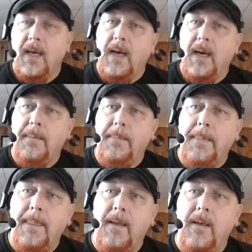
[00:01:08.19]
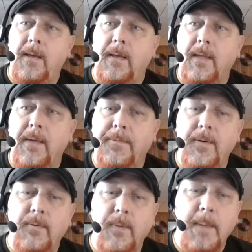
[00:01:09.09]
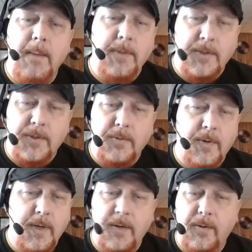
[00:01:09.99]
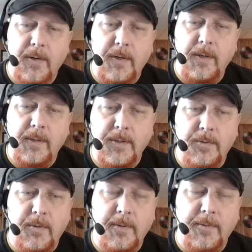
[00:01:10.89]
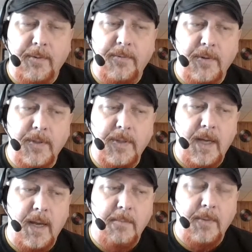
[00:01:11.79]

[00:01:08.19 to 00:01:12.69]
If you remember the story, or you're hearing the story for the first time,